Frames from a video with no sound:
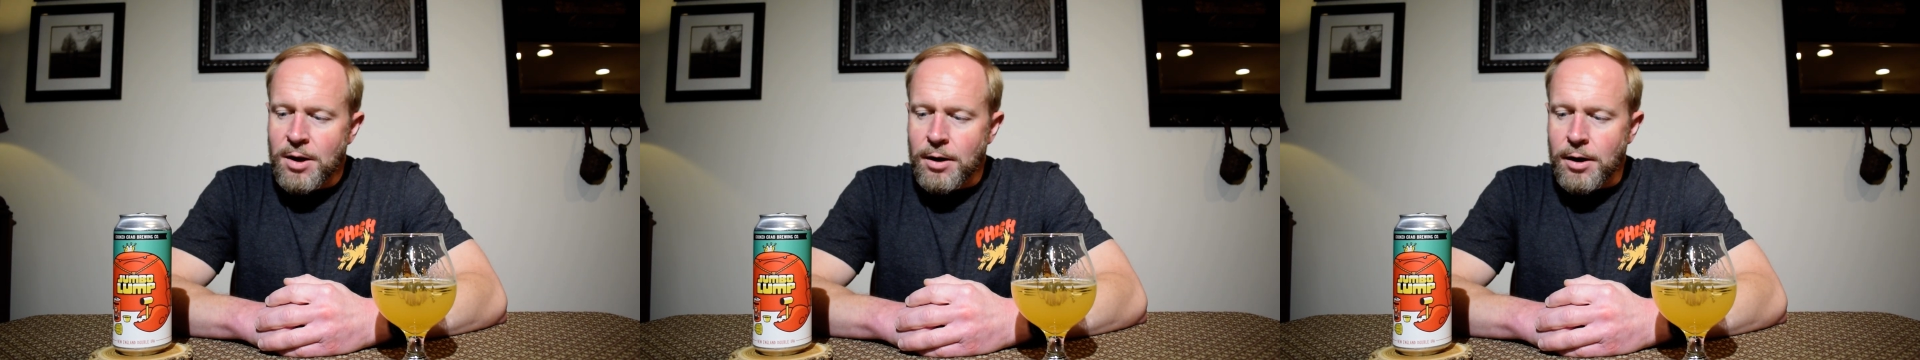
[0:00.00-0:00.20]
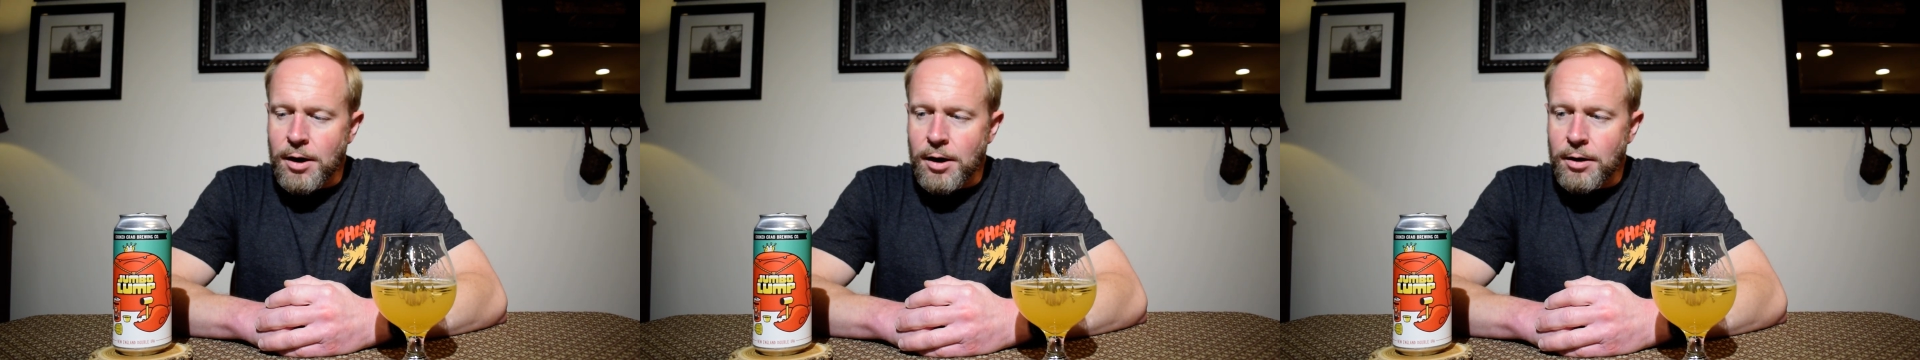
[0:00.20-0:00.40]

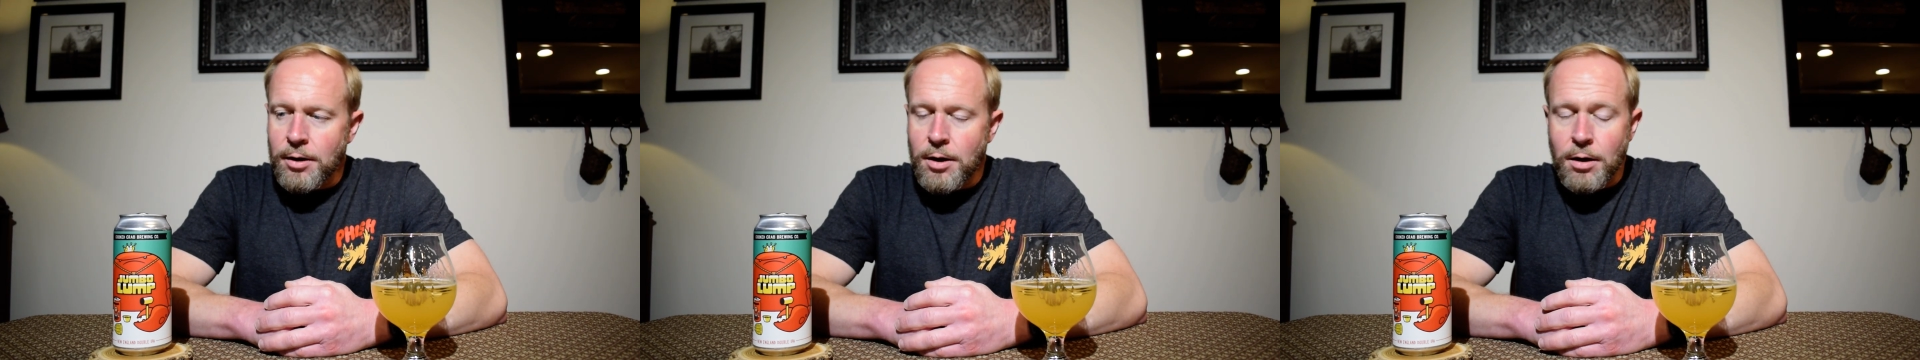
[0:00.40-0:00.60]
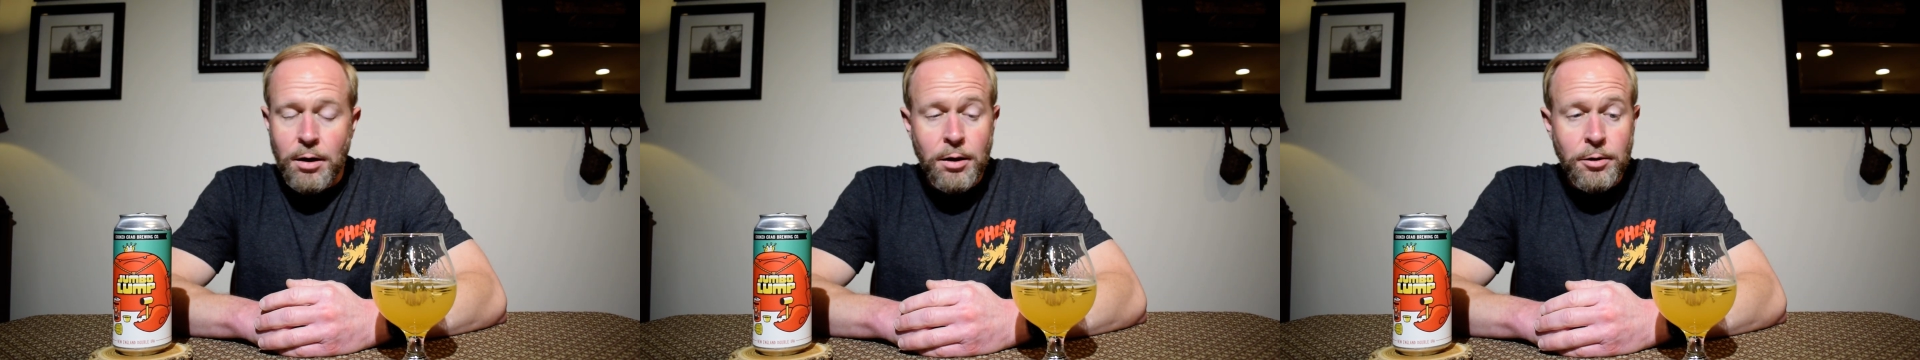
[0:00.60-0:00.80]

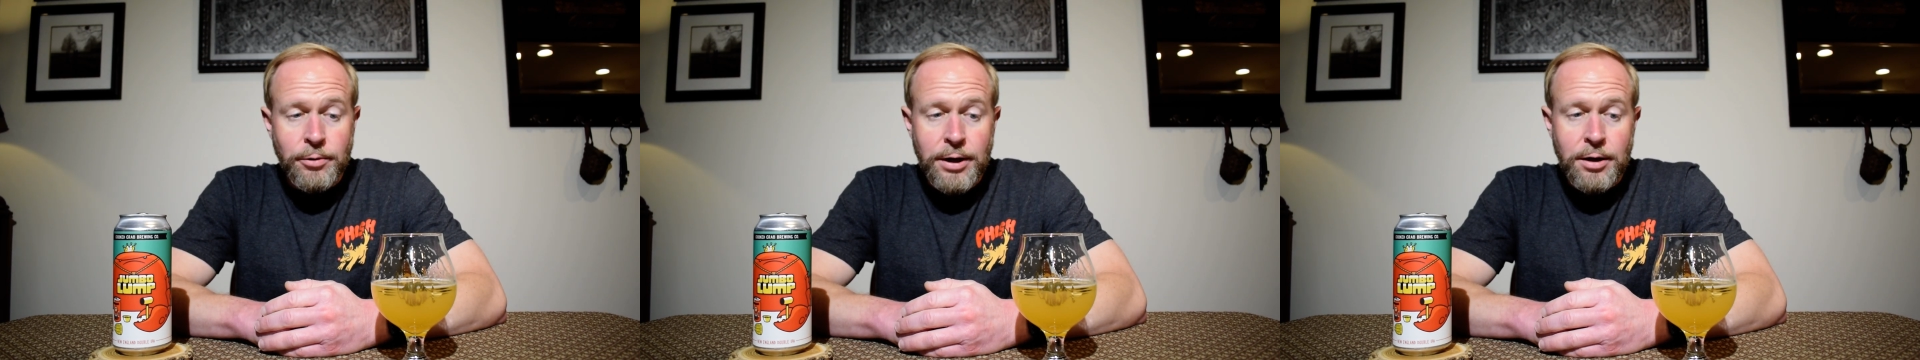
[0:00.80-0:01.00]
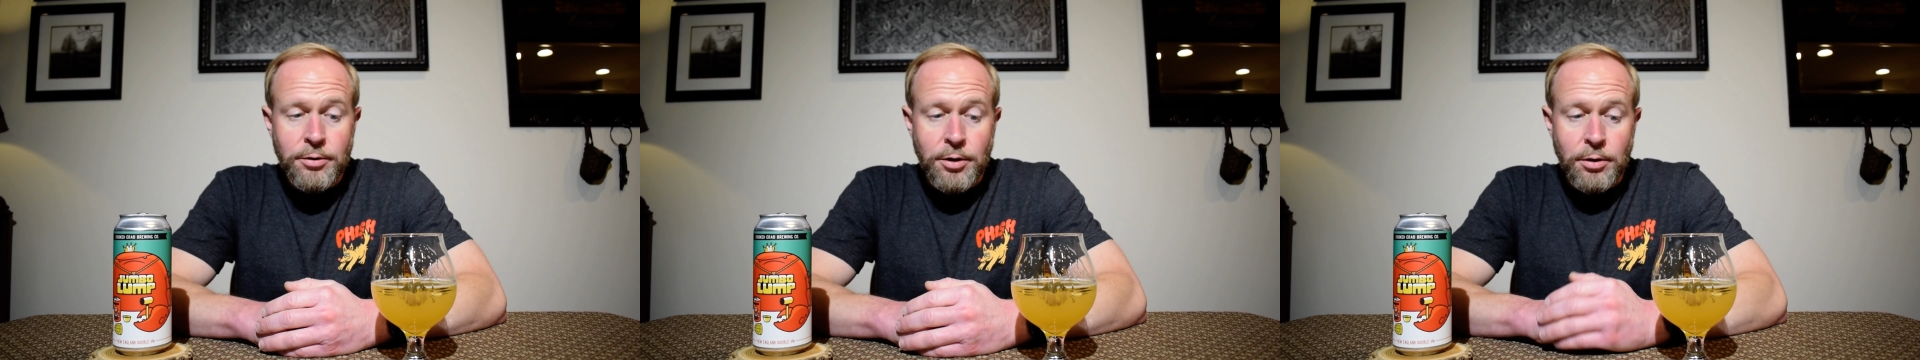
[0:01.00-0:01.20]
All
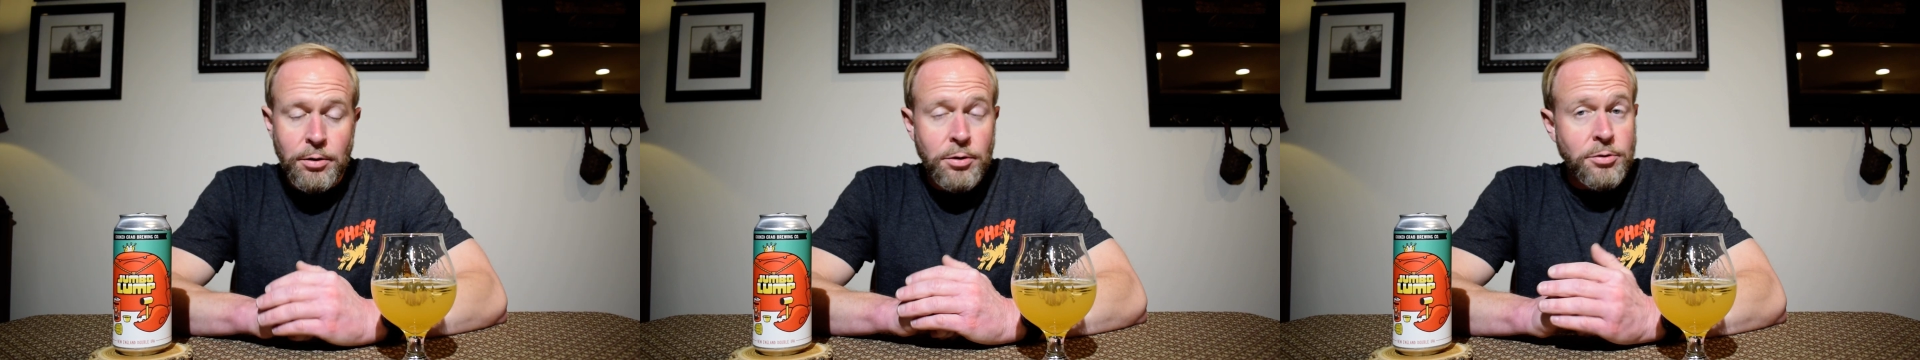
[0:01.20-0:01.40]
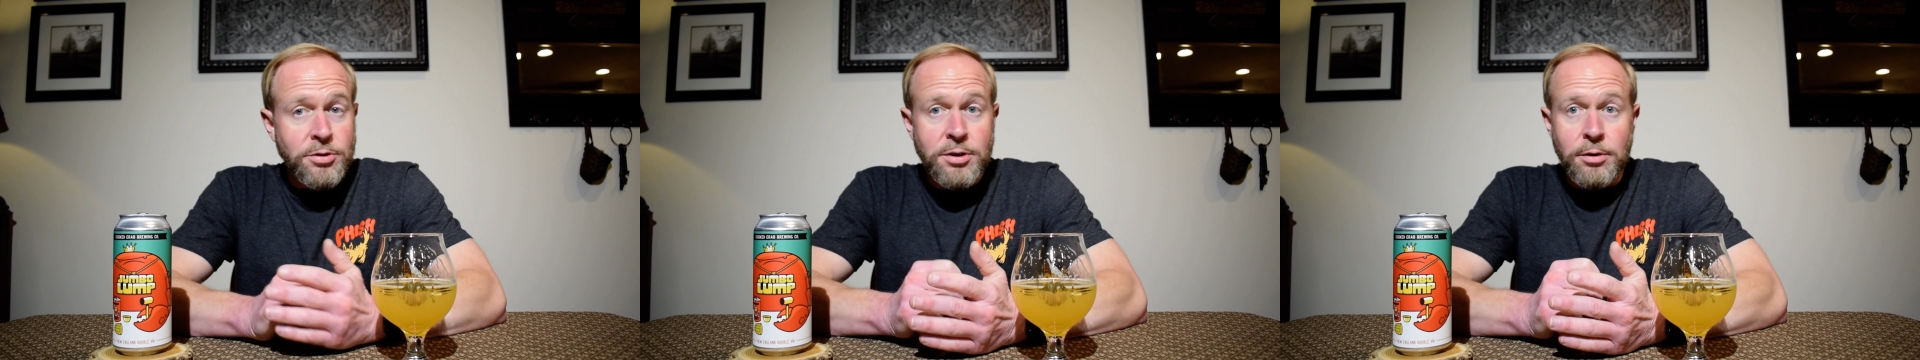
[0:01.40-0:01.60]
around though,
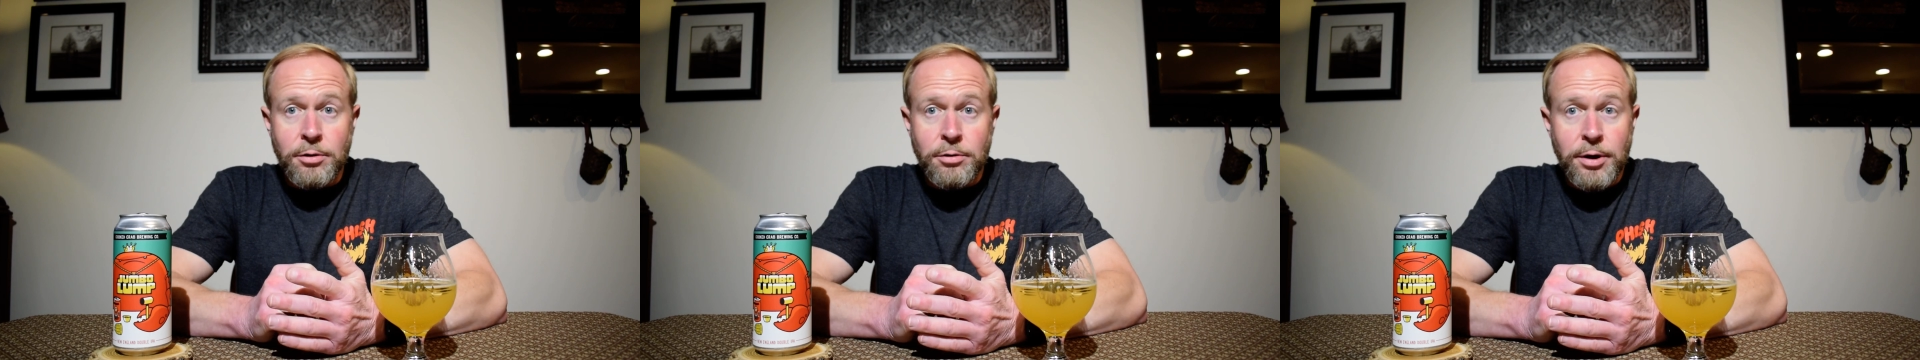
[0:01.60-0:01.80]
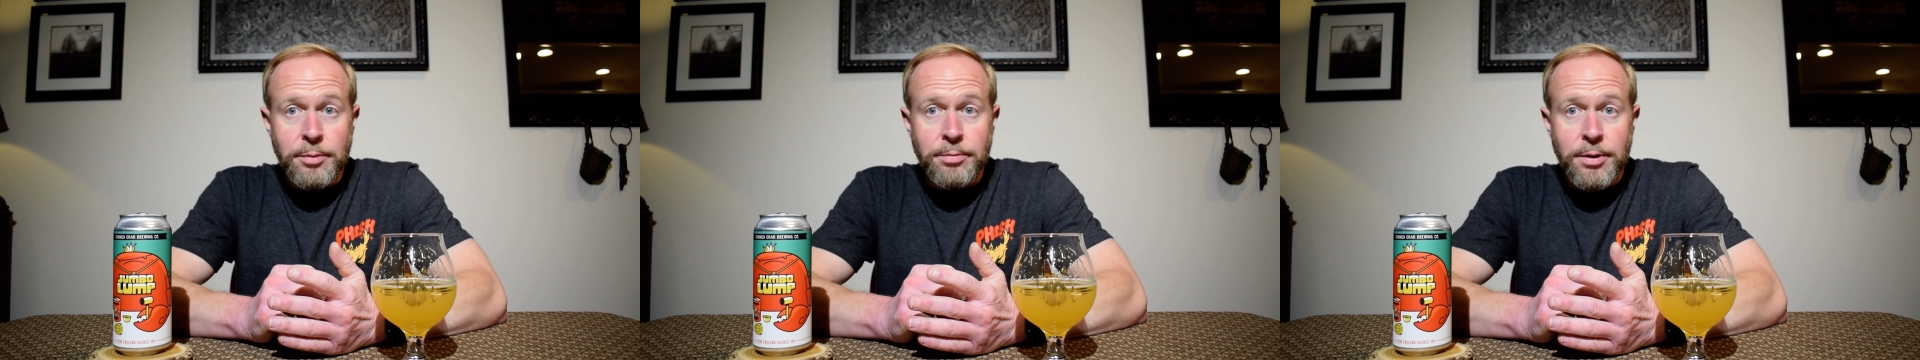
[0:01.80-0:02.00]
still a
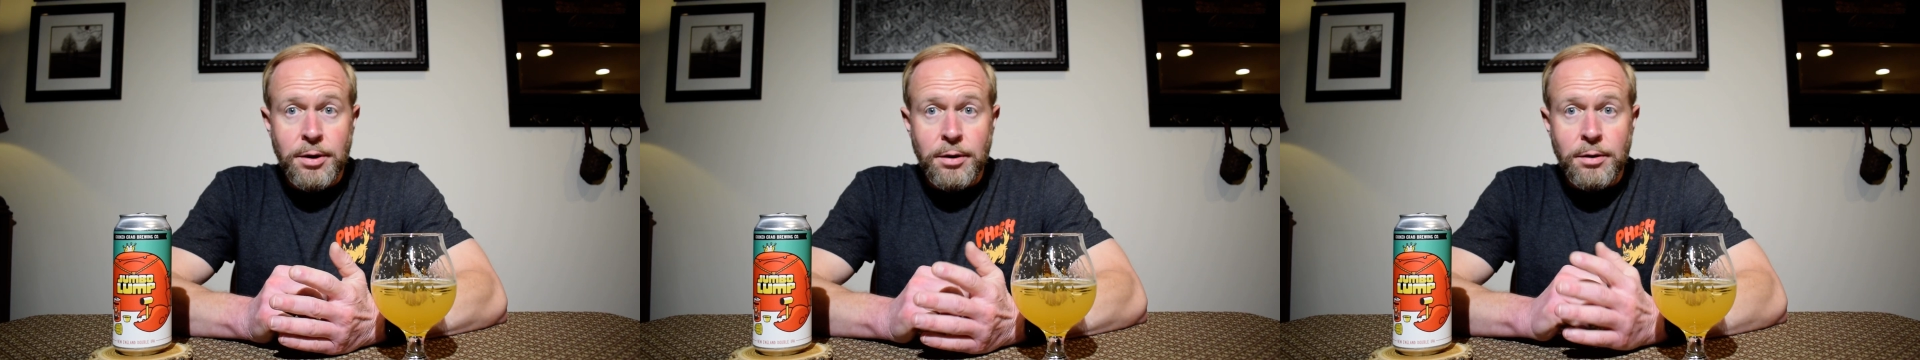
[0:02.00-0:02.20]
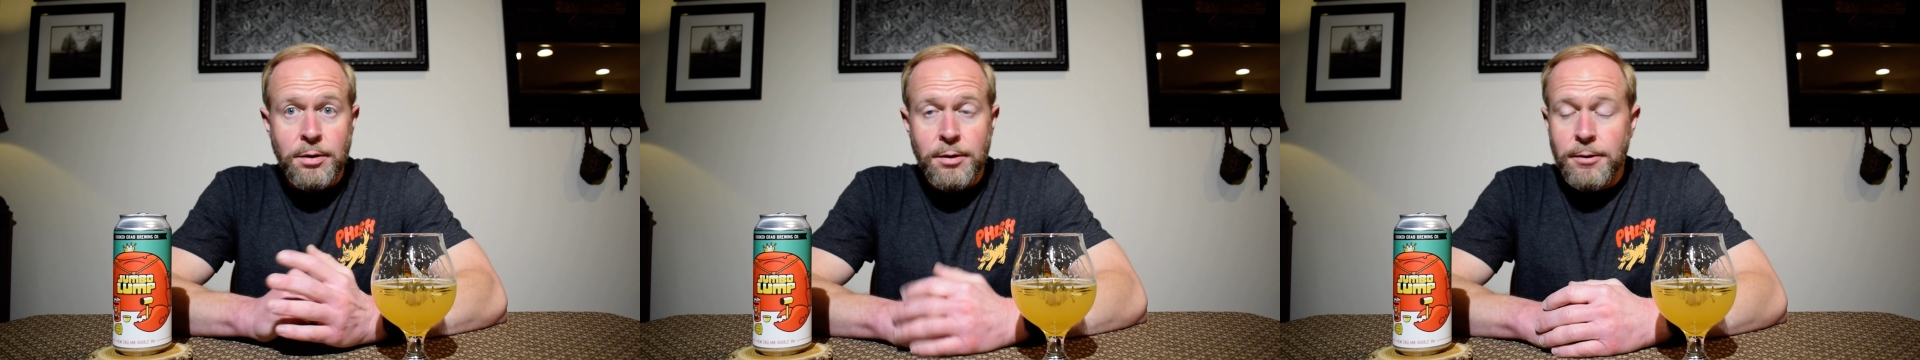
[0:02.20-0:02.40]
great
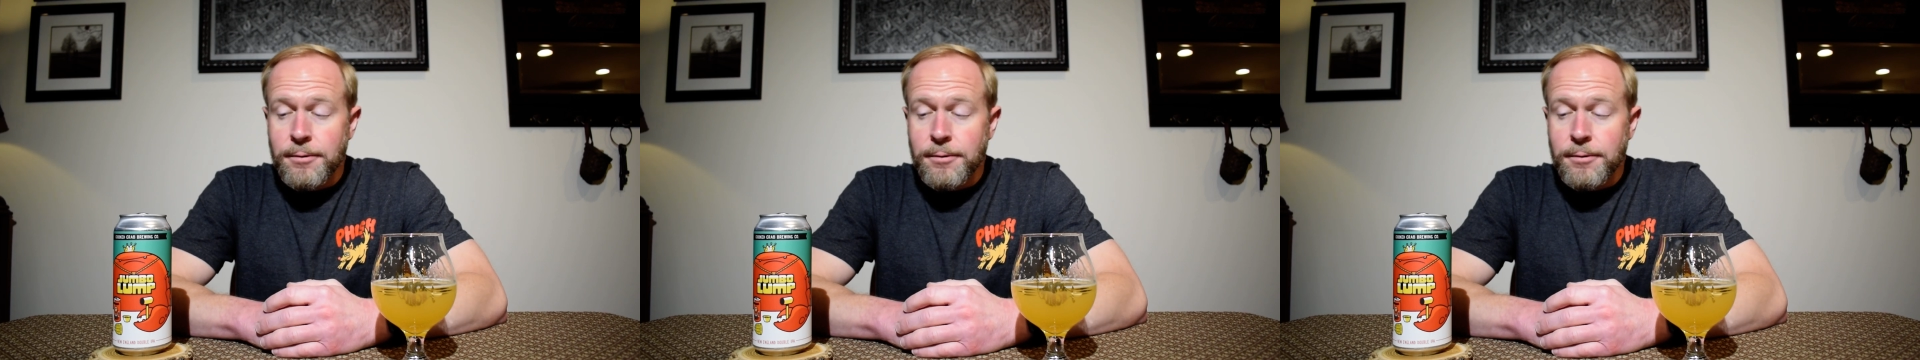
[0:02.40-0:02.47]
beer.